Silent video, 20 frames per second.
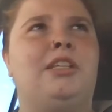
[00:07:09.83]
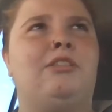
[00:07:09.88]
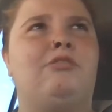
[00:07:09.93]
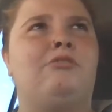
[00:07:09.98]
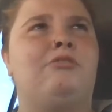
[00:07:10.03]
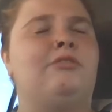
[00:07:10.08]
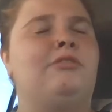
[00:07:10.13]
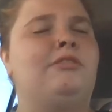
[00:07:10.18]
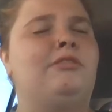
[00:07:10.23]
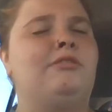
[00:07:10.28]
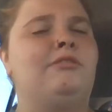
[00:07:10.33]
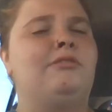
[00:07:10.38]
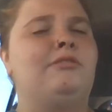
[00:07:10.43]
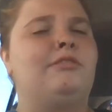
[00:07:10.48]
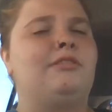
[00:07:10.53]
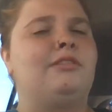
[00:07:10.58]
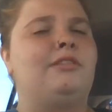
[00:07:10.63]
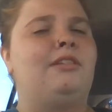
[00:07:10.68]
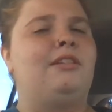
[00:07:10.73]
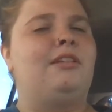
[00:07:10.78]
So,
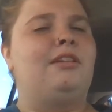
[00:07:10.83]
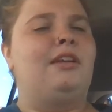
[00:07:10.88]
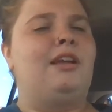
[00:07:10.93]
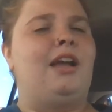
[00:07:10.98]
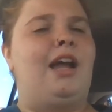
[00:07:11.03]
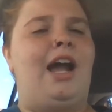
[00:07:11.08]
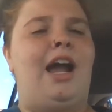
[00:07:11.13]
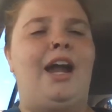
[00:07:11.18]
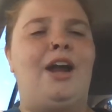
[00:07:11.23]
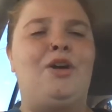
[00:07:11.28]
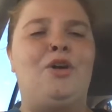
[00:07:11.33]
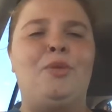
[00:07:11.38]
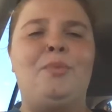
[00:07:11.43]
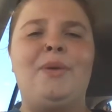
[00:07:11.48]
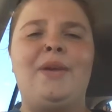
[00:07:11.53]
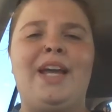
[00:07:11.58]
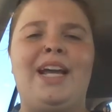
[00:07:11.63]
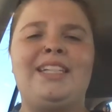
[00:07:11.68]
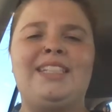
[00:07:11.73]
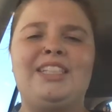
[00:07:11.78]
I hope
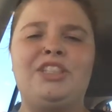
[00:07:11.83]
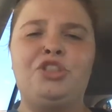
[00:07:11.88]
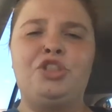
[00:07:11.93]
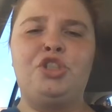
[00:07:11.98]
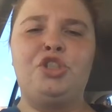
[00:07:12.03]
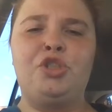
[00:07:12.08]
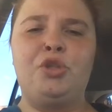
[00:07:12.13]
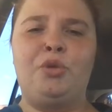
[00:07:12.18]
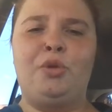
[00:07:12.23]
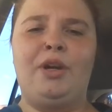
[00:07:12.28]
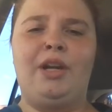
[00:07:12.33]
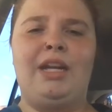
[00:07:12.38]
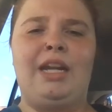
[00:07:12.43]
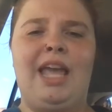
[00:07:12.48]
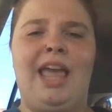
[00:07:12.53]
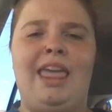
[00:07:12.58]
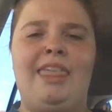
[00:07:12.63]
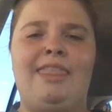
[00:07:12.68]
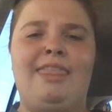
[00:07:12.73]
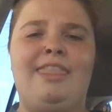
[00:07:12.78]
you guys enjoyed
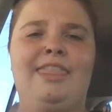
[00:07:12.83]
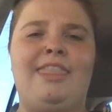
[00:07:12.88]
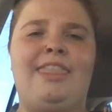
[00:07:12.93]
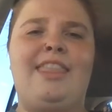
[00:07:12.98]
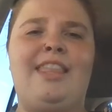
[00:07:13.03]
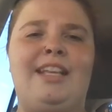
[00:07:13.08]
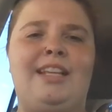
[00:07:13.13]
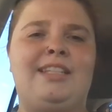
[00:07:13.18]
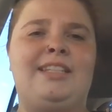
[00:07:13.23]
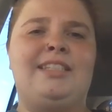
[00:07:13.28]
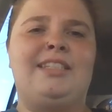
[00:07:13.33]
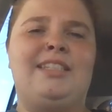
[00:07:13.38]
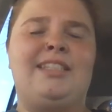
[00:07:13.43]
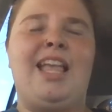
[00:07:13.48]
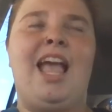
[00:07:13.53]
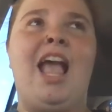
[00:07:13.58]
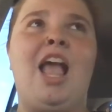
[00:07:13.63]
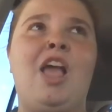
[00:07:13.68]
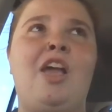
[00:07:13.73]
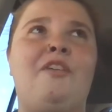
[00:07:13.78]

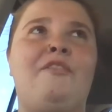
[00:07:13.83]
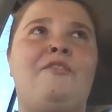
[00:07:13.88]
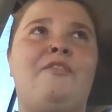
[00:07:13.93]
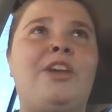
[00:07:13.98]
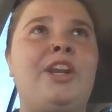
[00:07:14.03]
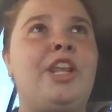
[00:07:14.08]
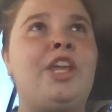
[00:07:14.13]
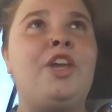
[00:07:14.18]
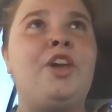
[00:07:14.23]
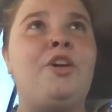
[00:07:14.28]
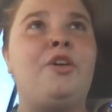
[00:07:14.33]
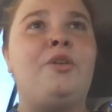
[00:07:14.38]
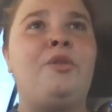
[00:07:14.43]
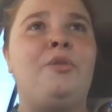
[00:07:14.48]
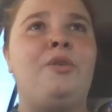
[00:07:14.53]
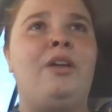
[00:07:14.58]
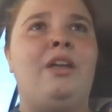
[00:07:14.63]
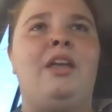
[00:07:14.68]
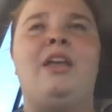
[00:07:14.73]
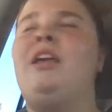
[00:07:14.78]
this
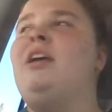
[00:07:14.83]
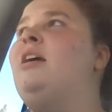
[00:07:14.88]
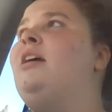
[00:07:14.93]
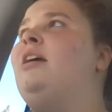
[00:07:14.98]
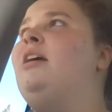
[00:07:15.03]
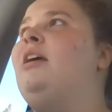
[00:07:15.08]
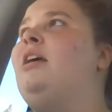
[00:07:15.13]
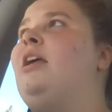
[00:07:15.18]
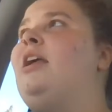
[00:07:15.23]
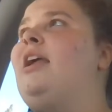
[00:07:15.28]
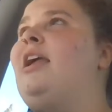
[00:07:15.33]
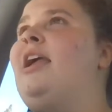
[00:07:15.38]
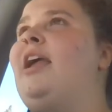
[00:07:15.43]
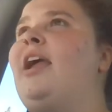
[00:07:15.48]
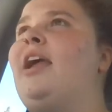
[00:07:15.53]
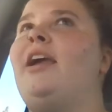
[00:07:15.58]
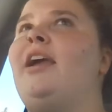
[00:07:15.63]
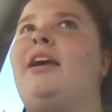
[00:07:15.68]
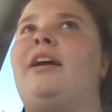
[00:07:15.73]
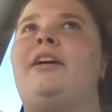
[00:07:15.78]
video.
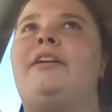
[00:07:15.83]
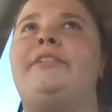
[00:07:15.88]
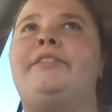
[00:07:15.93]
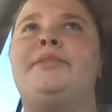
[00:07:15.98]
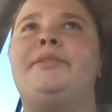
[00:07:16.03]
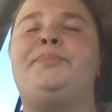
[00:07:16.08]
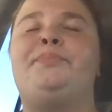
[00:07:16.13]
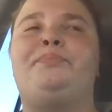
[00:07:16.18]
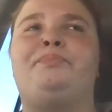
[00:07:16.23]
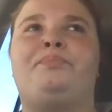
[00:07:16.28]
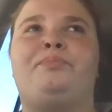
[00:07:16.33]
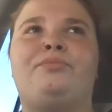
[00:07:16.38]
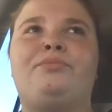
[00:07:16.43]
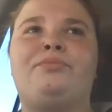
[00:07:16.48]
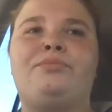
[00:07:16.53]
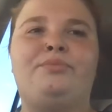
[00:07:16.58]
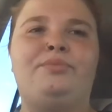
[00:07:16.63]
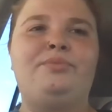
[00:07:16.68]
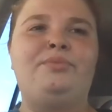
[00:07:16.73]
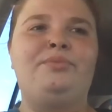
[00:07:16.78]
And
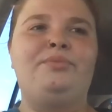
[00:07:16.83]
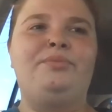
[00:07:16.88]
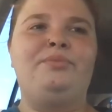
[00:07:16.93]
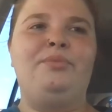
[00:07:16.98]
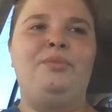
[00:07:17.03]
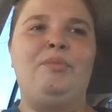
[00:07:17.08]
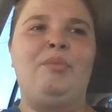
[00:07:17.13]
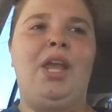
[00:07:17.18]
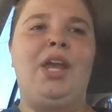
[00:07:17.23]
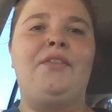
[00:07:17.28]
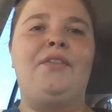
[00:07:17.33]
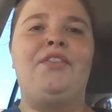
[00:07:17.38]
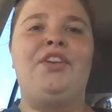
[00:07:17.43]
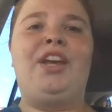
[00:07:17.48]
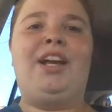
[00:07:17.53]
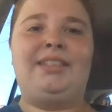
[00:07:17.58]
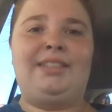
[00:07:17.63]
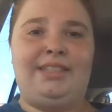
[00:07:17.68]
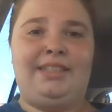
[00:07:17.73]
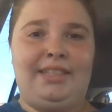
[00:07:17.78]
if you
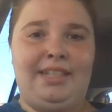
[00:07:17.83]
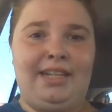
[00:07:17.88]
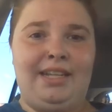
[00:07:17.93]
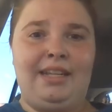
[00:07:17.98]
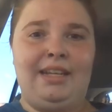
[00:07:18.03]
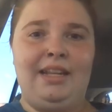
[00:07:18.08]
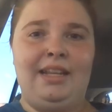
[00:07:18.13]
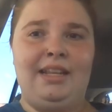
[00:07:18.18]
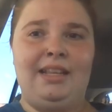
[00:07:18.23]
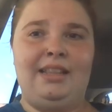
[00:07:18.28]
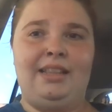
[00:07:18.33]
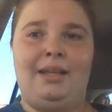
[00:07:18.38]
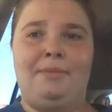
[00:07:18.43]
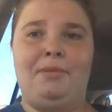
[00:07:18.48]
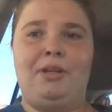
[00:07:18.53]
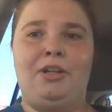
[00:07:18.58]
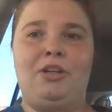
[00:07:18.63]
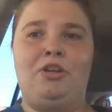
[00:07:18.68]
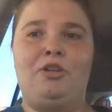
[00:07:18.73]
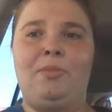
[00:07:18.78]
guys did,
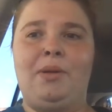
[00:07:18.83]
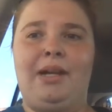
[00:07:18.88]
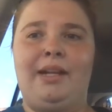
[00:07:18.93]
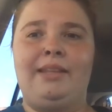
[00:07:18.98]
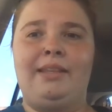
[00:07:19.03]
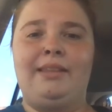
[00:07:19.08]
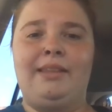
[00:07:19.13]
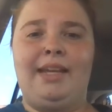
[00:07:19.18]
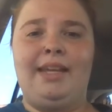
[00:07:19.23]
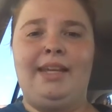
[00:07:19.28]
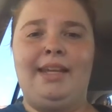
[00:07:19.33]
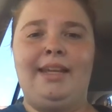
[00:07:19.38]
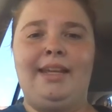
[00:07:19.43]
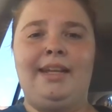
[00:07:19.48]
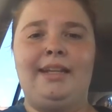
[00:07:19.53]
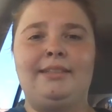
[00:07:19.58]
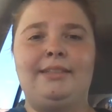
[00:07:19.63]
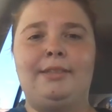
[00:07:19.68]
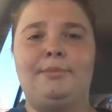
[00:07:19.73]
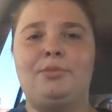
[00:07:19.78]
let me know by
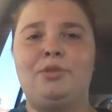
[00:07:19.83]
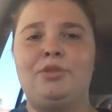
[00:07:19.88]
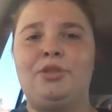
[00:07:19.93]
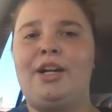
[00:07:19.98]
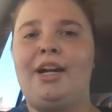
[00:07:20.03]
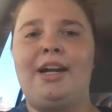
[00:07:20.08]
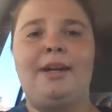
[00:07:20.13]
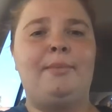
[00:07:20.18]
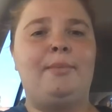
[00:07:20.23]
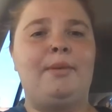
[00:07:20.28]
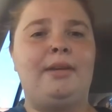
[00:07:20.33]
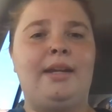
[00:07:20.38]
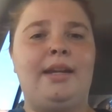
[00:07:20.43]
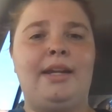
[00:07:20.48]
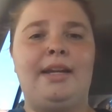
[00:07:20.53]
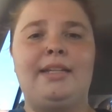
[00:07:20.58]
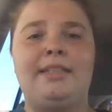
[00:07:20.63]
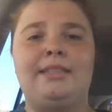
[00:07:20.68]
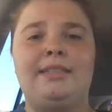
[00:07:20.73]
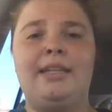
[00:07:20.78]
liking, subscribing,
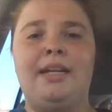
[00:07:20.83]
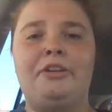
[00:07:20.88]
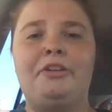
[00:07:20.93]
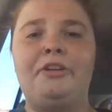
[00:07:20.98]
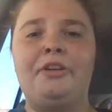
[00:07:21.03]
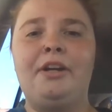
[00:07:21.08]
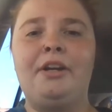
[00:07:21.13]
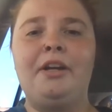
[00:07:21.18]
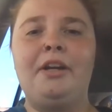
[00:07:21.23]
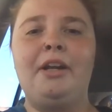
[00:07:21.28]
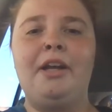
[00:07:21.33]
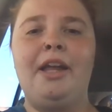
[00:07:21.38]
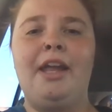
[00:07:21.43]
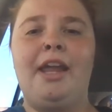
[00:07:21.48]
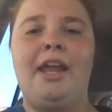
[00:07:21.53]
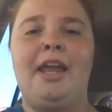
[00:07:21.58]
etc.